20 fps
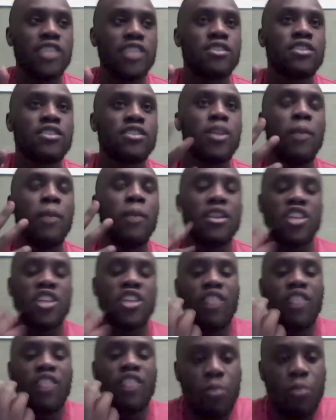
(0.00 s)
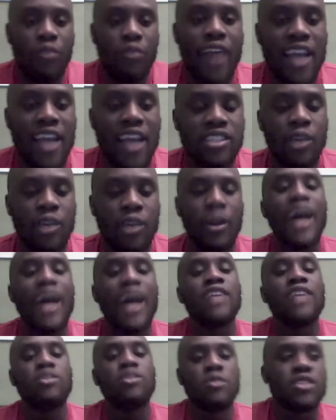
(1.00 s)
some Liverpool fans, they'll lie
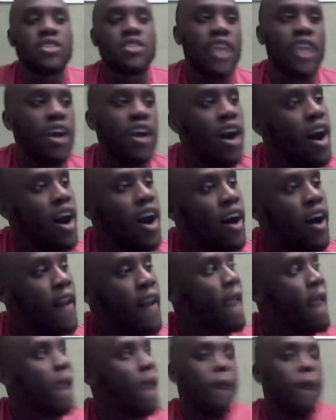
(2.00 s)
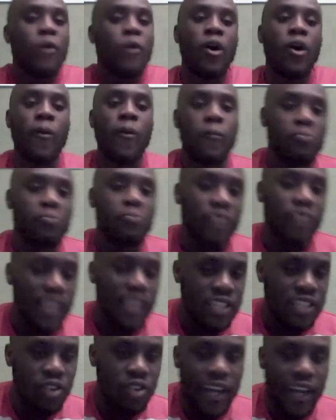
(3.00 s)
to you and say, well, he's
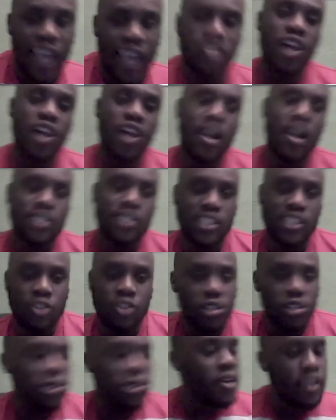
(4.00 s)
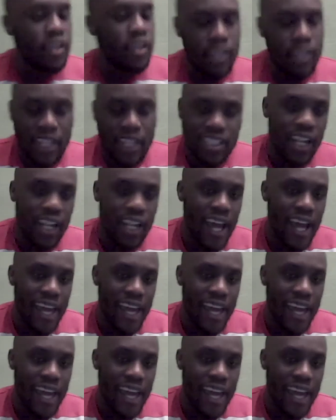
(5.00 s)
not getting chances. He's not doing, that's a lie.